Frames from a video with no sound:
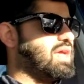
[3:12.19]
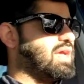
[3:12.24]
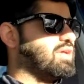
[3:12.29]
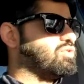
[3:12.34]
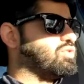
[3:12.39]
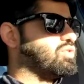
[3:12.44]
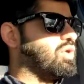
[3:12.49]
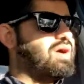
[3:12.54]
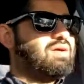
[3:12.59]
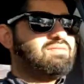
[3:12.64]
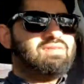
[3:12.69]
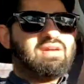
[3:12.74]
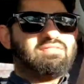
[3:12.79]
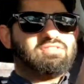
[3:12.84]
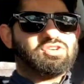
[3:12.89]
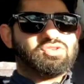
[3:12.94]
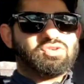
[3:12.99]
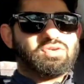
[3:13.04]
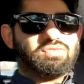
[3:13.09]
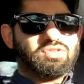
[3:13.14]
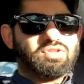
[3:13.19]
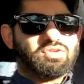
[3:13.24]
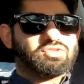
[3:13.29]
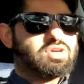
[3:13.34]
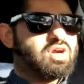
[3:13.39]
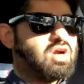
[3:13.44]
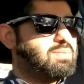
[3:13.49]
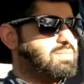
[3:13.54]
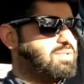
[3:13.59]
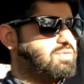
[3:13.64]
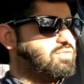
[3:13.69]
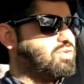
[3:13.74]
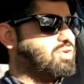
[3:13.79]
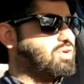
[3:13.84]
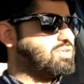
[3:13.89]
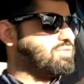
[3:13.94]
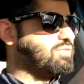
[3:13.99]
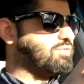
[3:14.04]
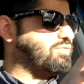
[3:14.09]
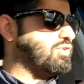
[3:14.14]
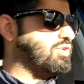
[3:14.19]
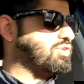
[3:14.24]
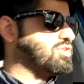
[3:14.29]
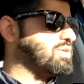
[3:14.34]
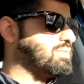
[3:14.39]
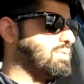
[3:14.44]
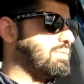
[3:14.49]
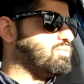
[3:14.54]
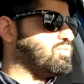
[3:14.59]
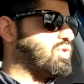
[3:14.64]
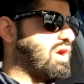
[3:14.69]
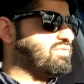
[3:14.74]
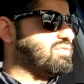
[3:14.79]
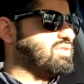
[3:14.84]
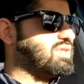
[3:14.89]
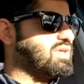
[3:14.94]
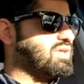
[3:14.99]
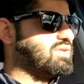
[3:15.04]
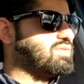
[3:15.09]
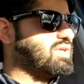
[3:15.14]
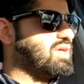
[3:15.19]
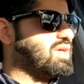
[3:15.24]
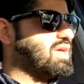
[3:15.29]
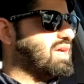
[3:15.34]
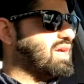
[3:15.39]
So I've never driven this car before. It's the first time I'm driving this.